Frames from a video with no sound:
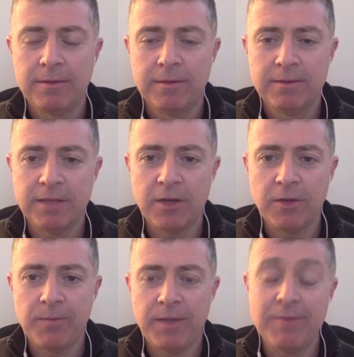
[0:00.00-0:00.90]

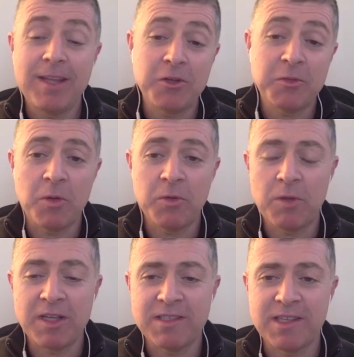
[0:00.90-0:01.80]
So, and if Darren Sproles
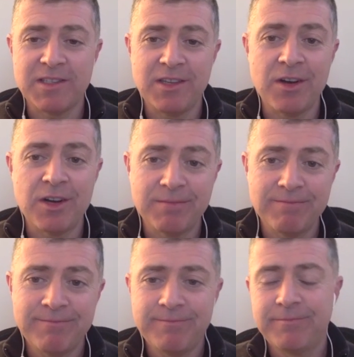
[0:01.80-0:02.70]
breaks a 60-yarder,
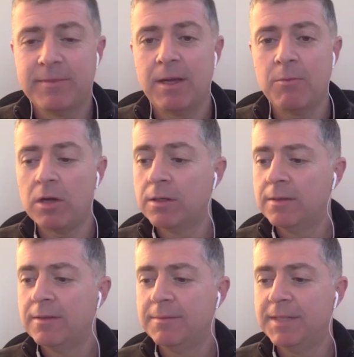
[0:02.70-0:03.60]
I'm wrong.
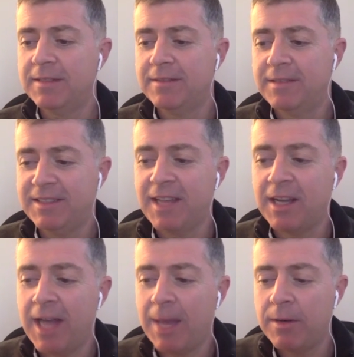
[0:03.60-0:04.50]
But it's not
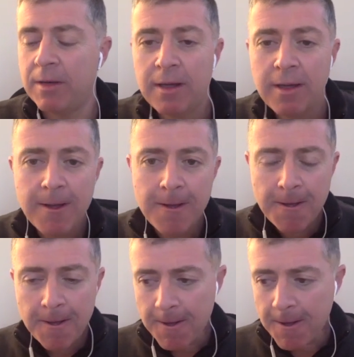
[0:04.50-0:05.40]
going to
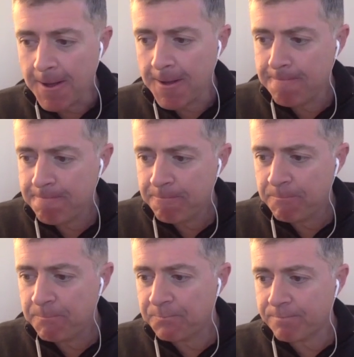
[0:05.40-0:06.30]
happen.
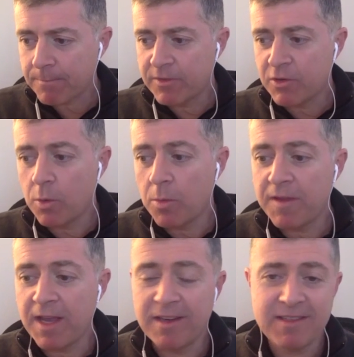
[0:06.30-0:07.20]
So we're
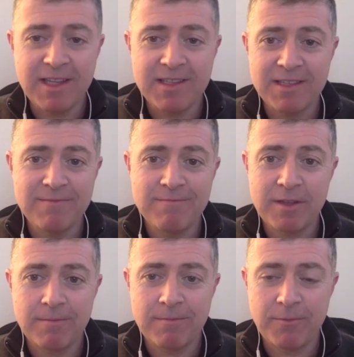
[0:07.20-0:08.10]
both taking the Saints
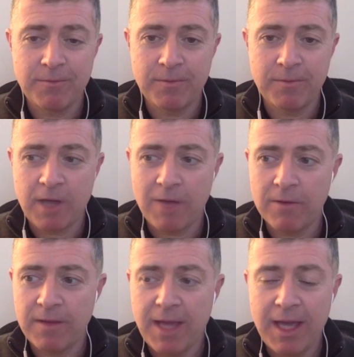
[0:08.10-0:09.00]
and
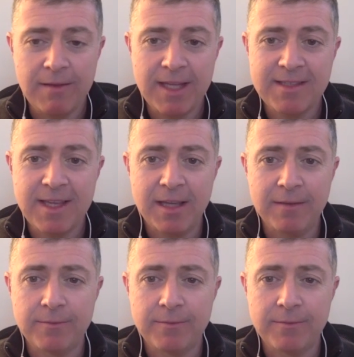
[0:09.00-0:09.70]
covering the 8, and that's that.